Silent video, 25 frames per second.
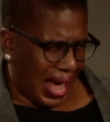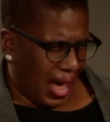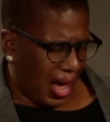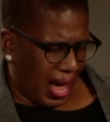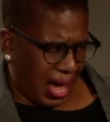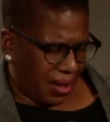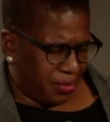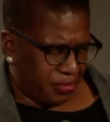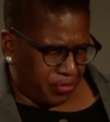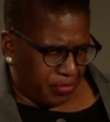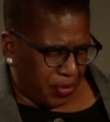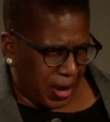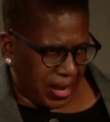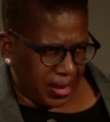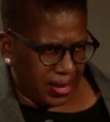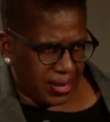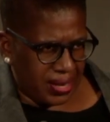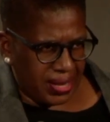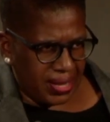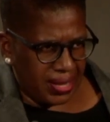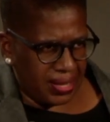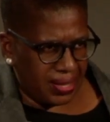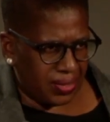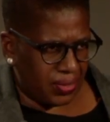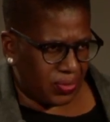And
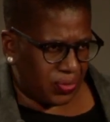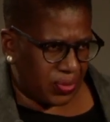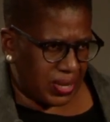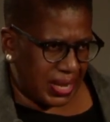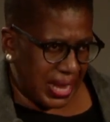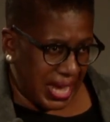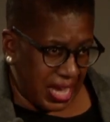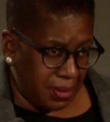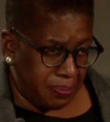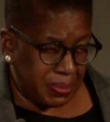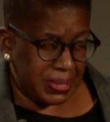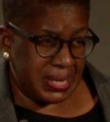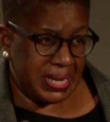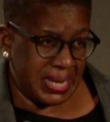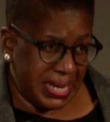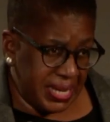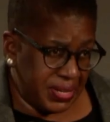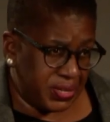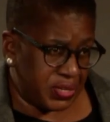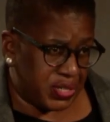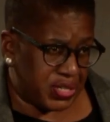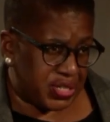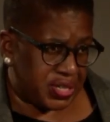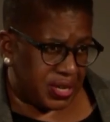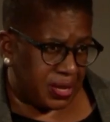frankly, the Labour
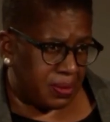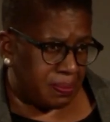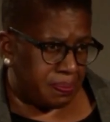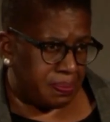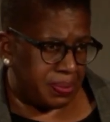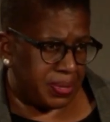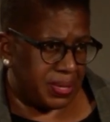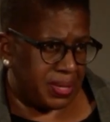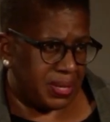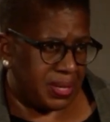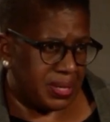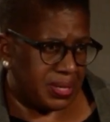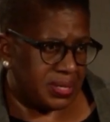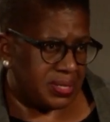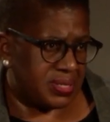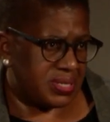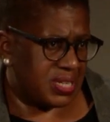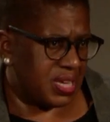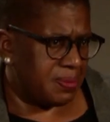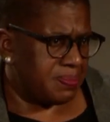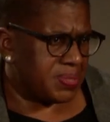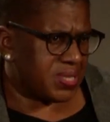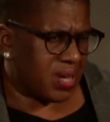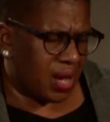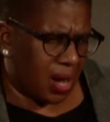leadership
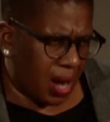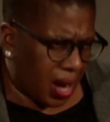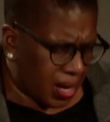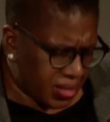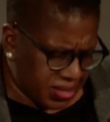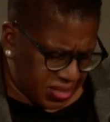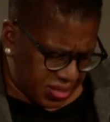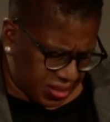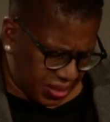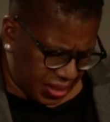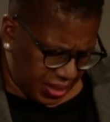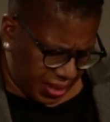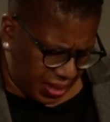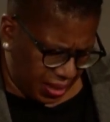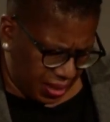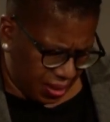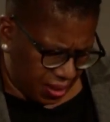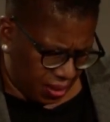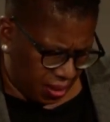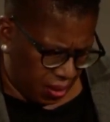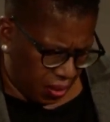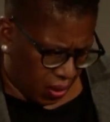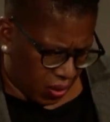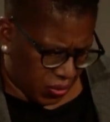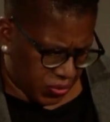seems utterly
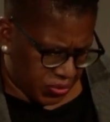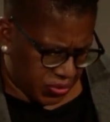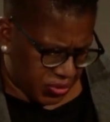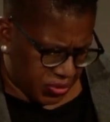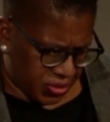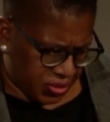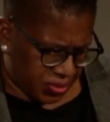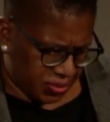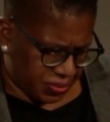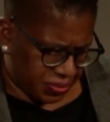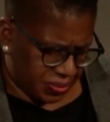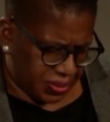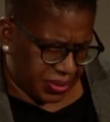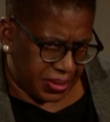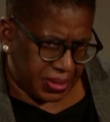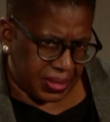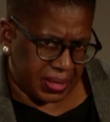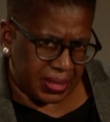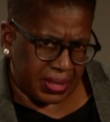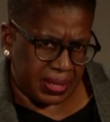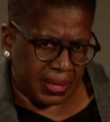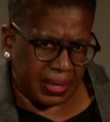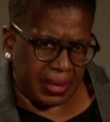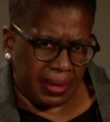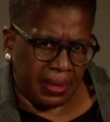lost.
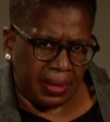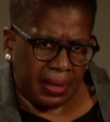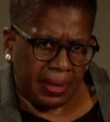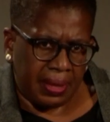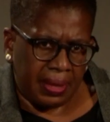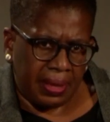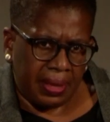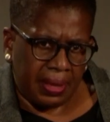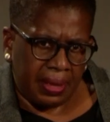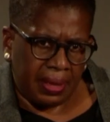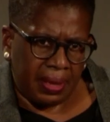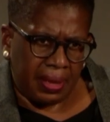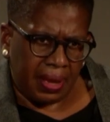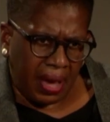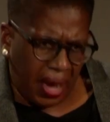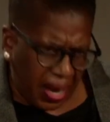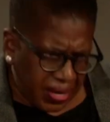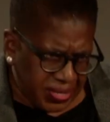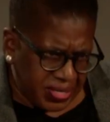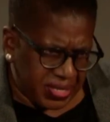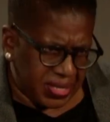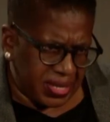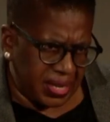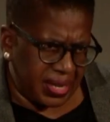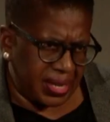
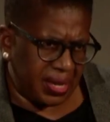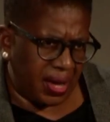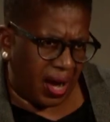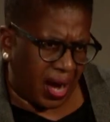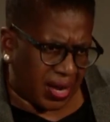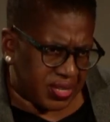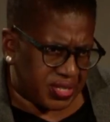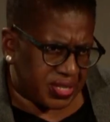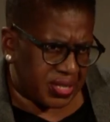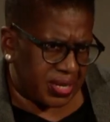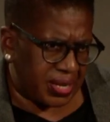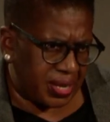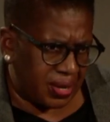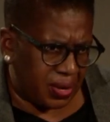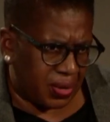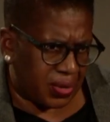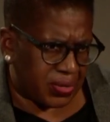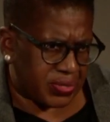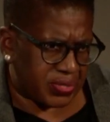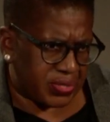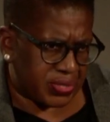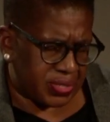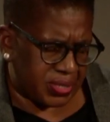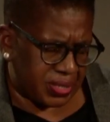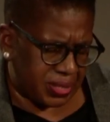Utterly, utterly
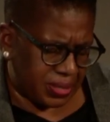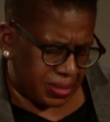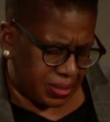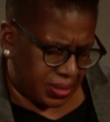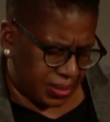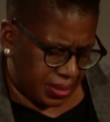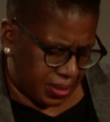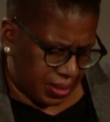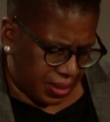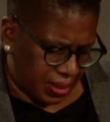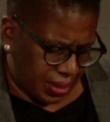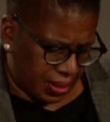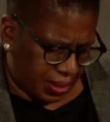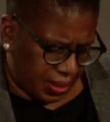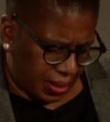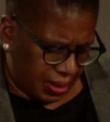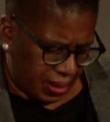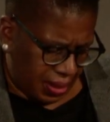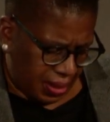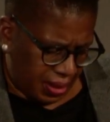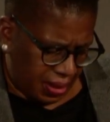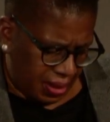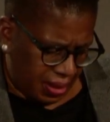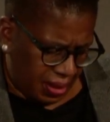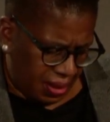lost.
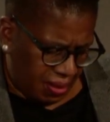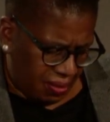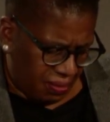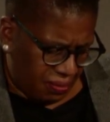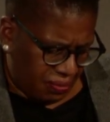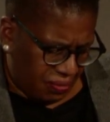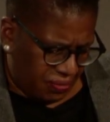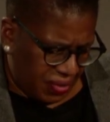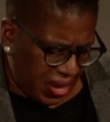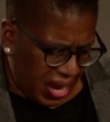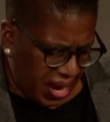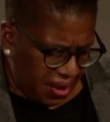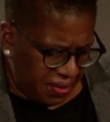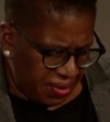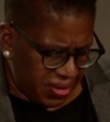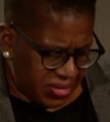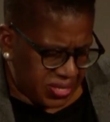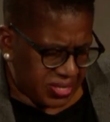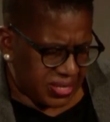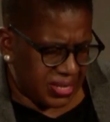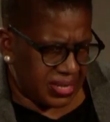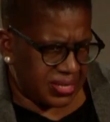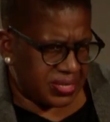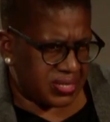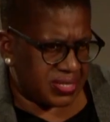
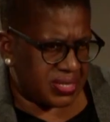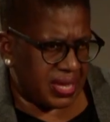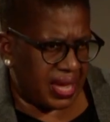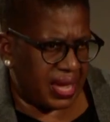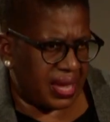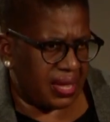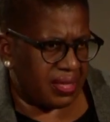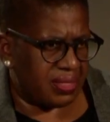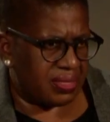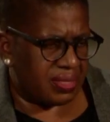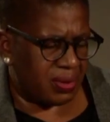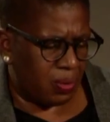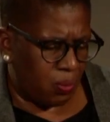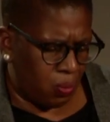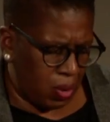Variously saying that